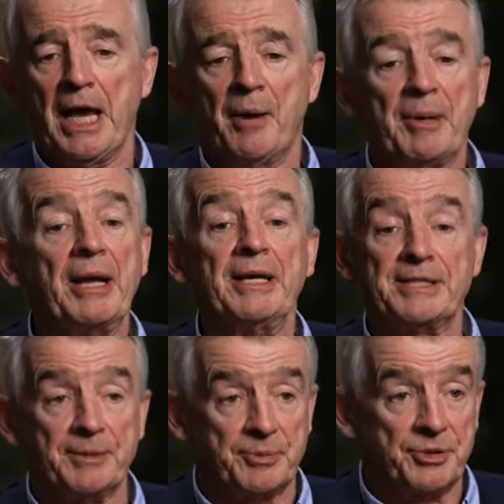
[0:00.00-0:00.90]
I mean, I think
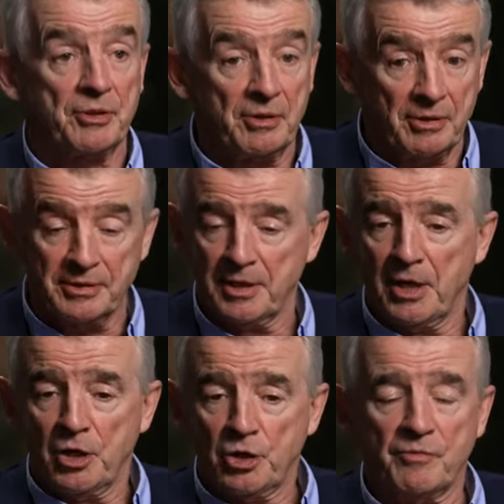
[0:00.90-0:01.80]
it's absurd
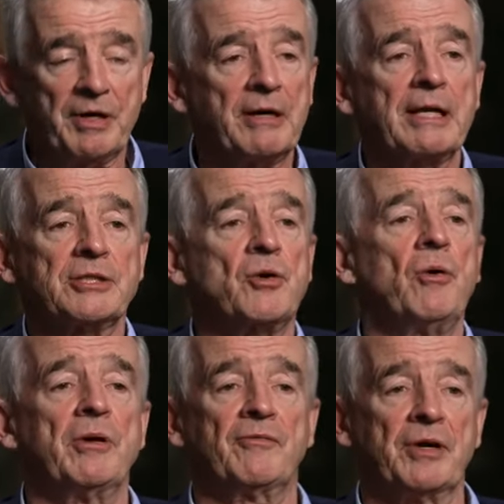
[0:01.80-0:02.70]
You've airlines
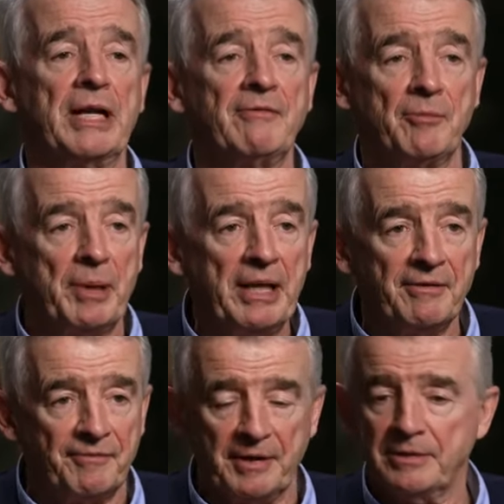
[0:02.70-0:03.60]
calling for a level playing
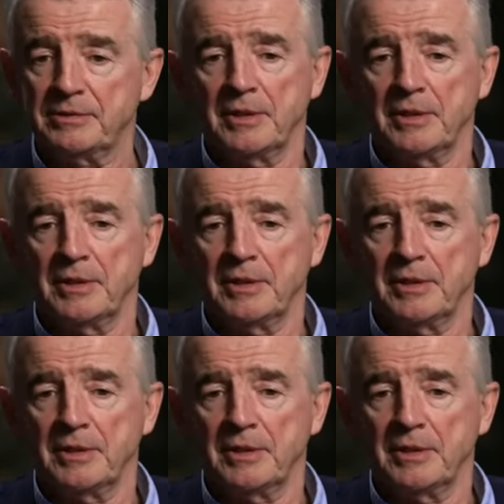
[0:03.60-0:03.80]
field